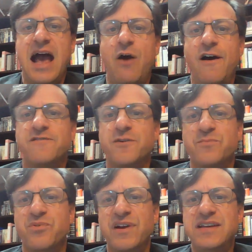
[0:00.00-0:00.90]
However,
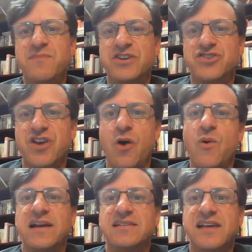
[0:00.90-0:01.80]
pretty much no
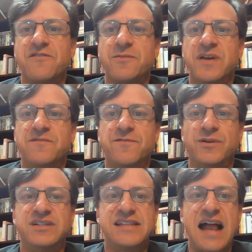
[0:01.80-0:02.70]
one has ever been
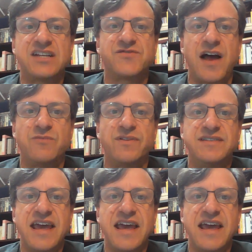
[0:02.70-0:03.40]
fully satisfied with